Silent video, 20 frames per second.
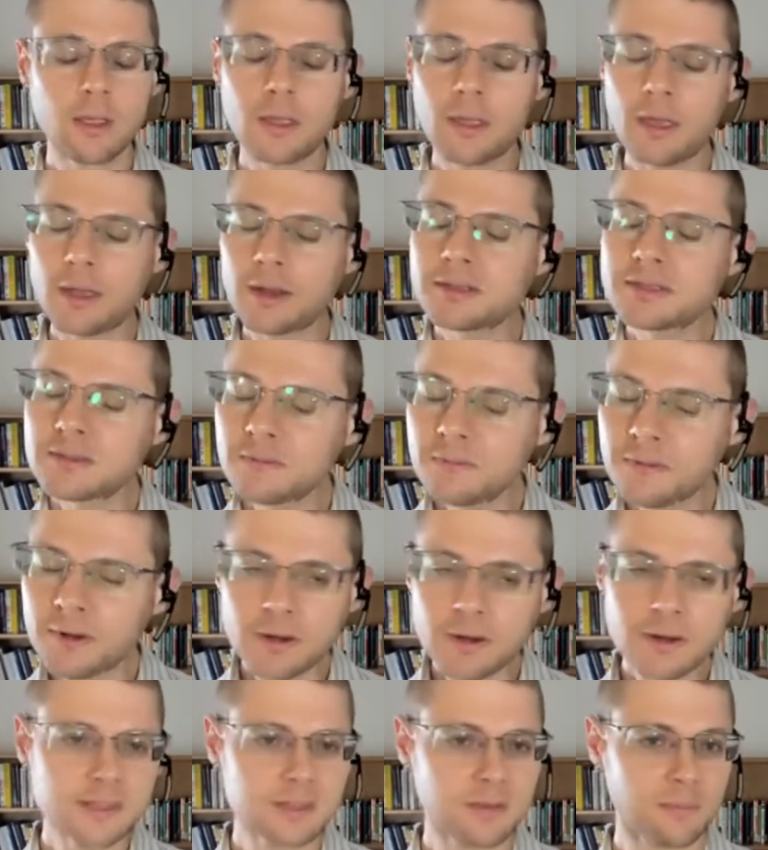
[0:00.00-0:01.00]
And it's
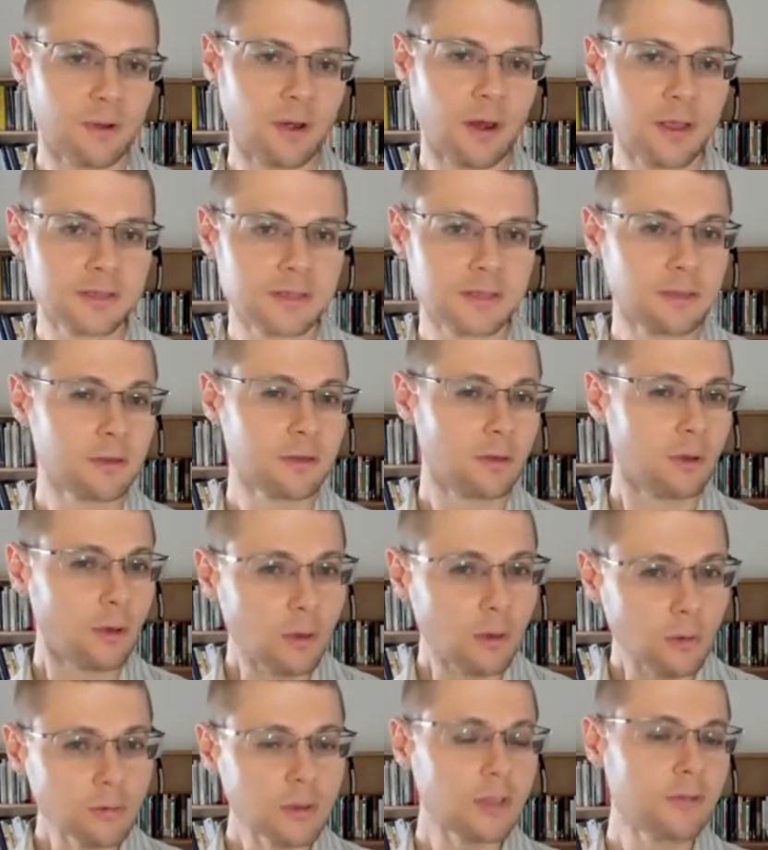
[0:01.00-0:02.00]
very surprising that
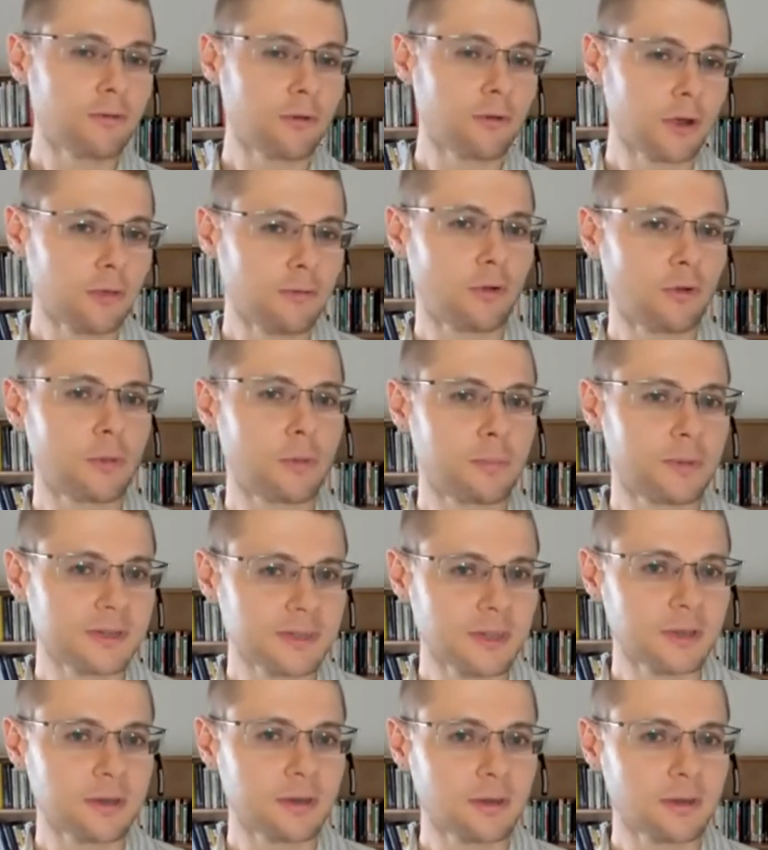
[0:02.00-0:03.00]
only
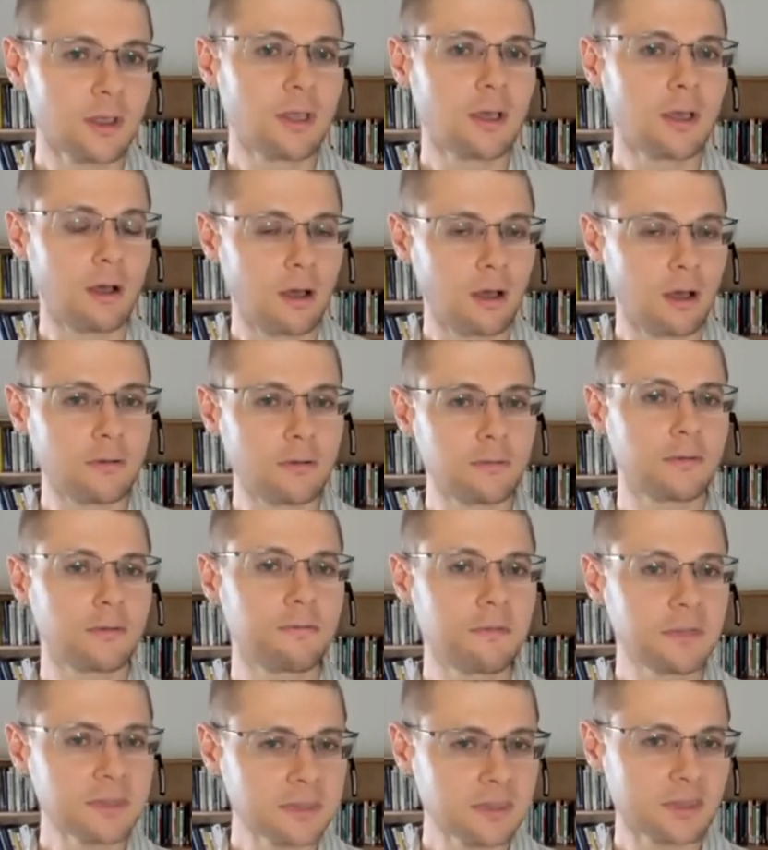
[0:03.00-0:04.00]
44% of
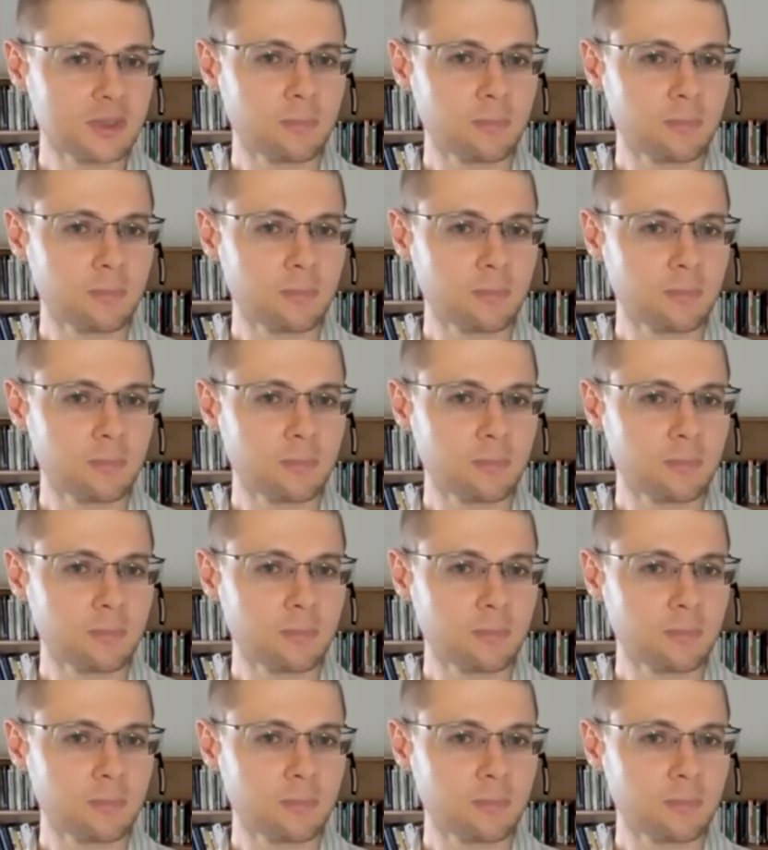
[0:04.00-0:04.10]
Vistage